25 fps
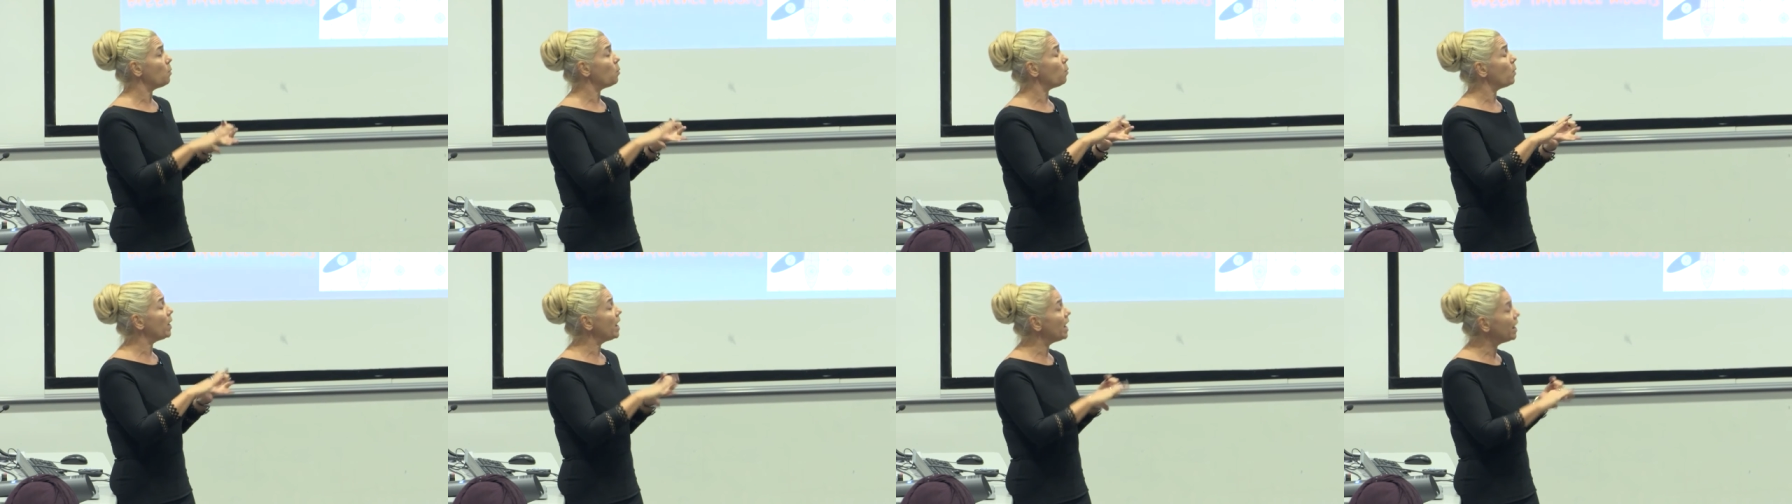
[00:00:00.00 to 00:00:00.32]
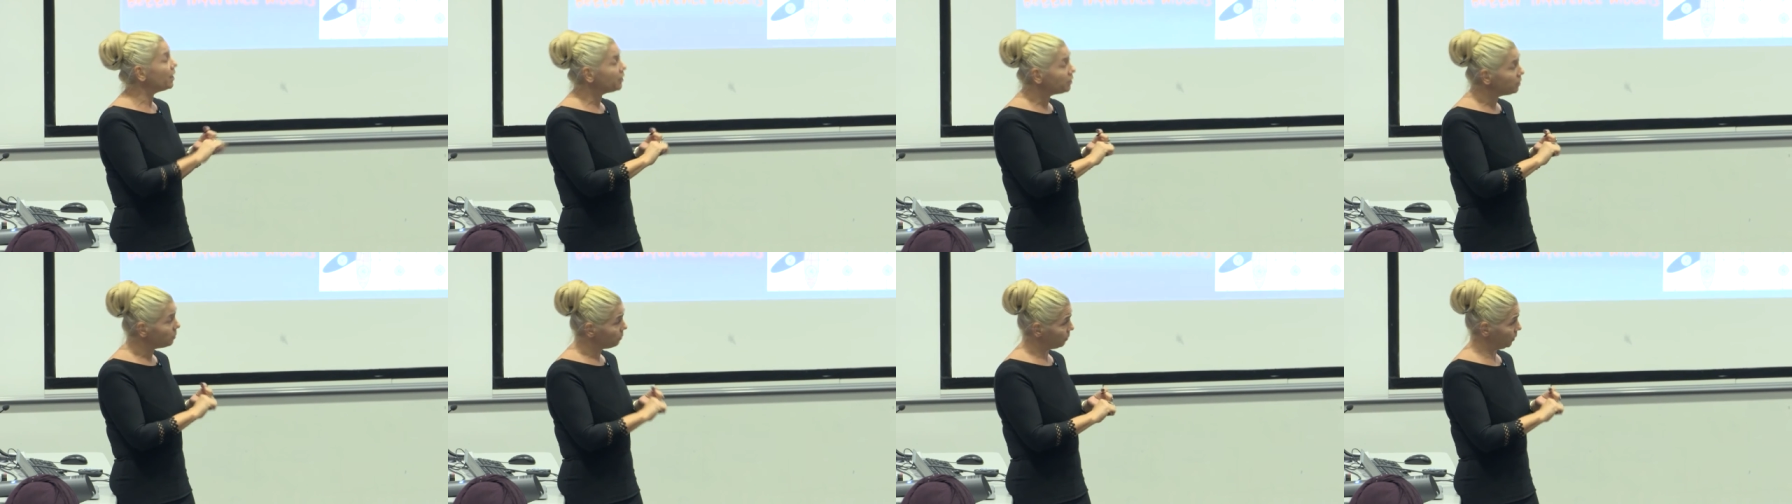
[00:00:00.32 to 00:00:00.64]

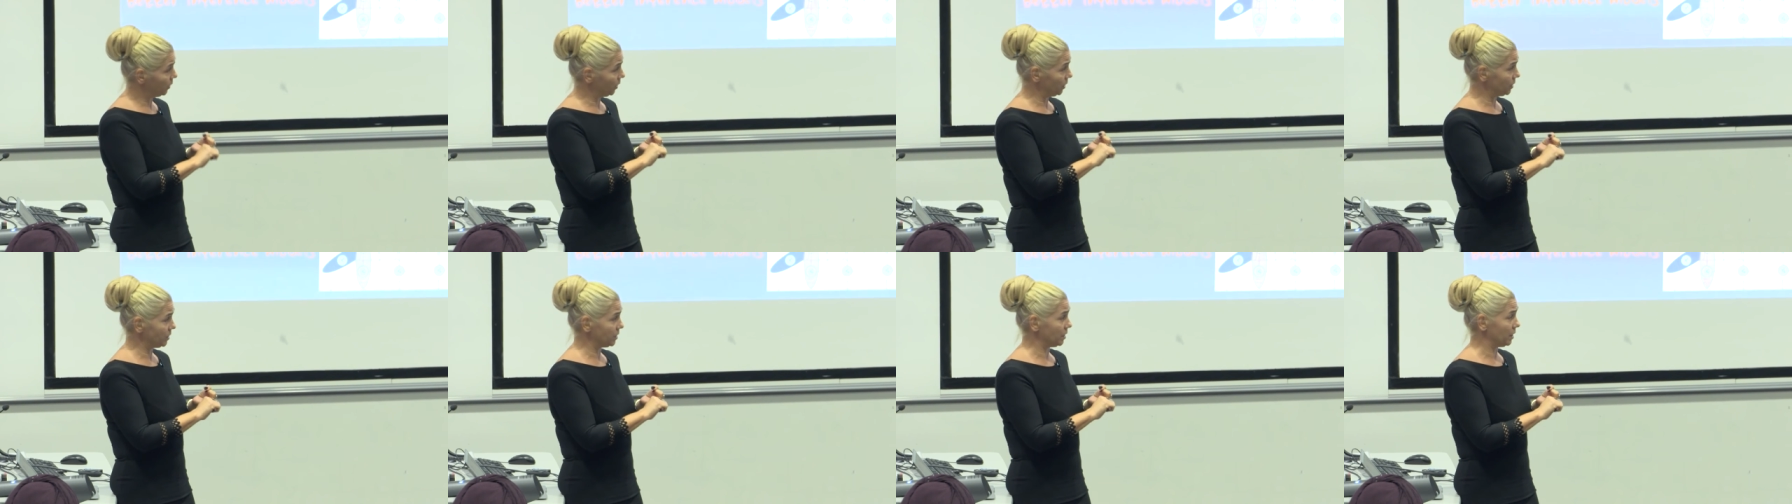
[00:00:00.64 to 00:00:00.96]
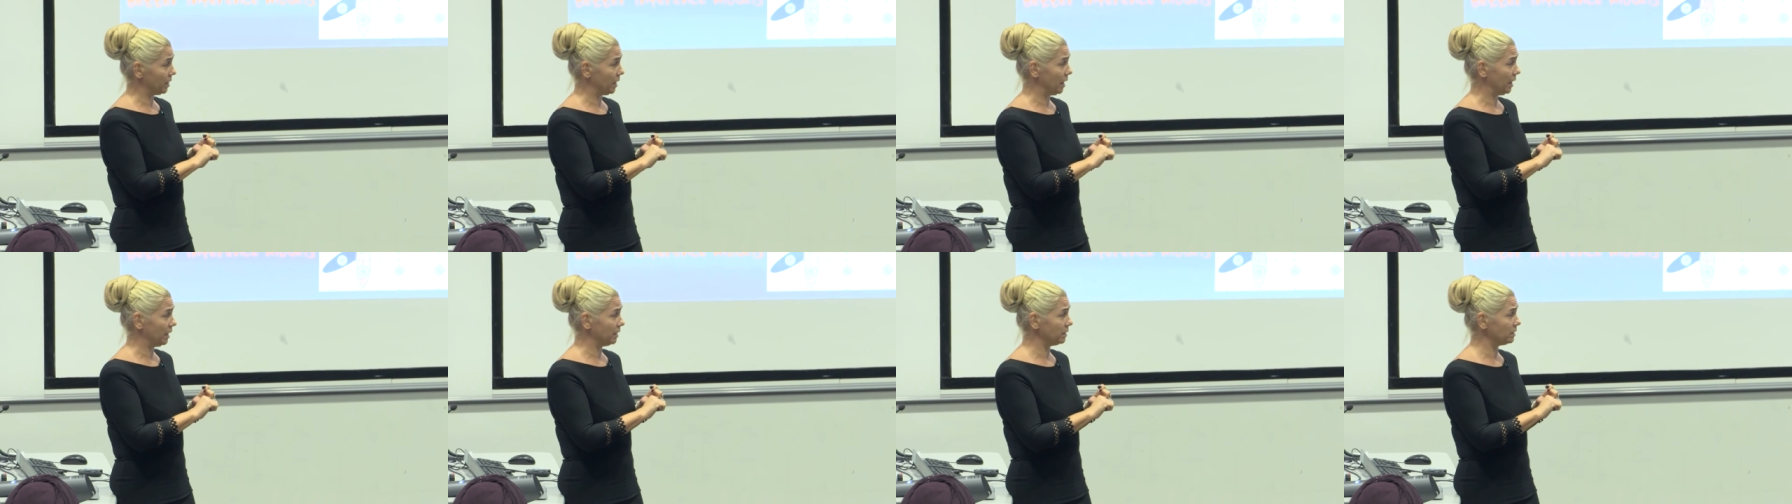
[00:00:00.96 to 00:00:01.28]
where the
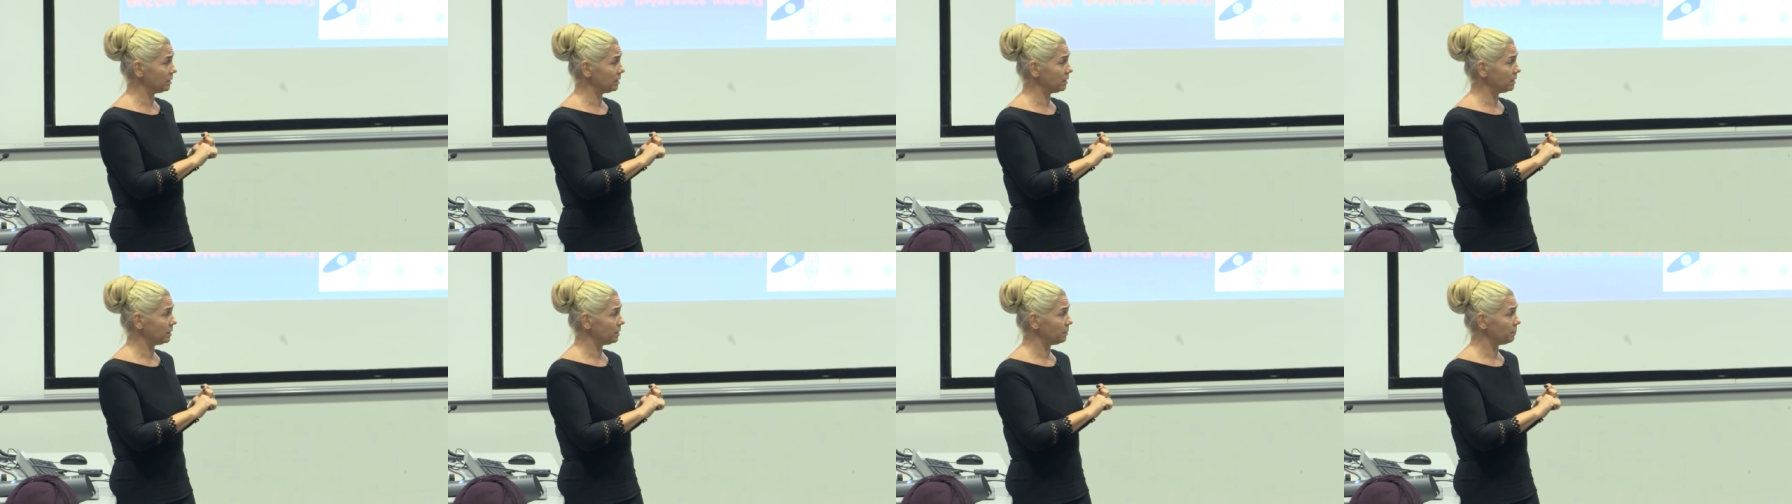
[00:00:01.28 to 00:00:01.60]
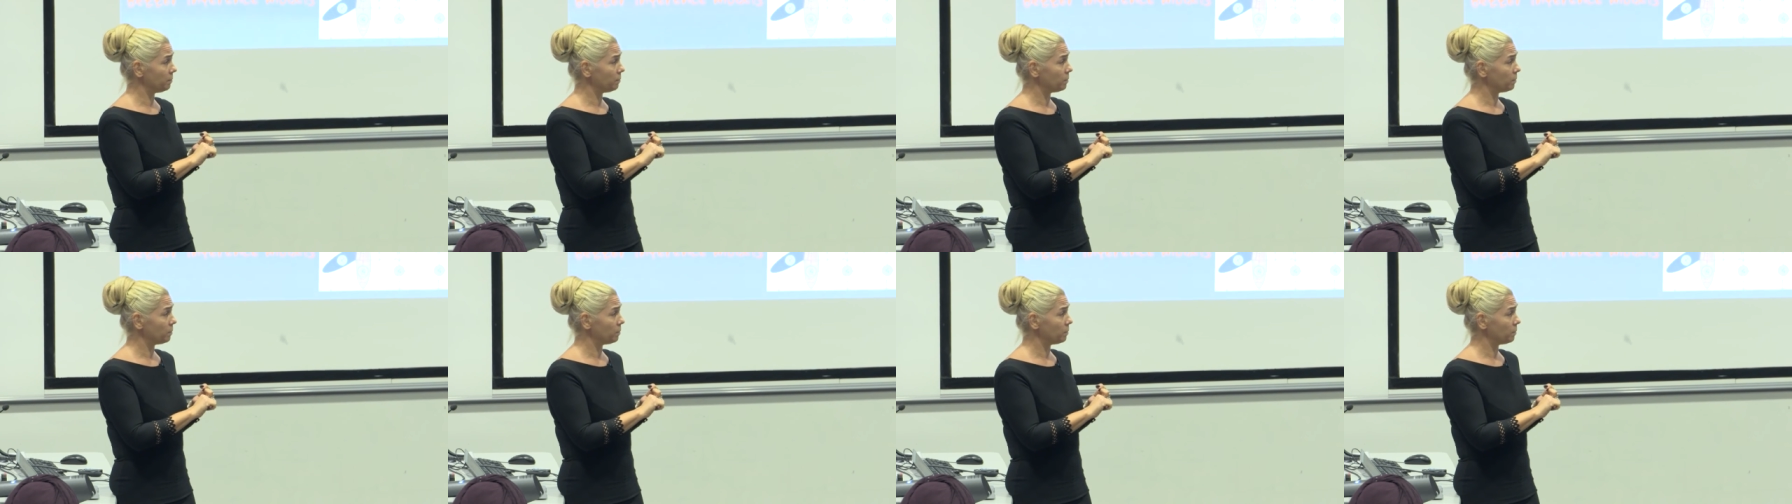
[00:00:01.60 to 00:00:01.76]
person is,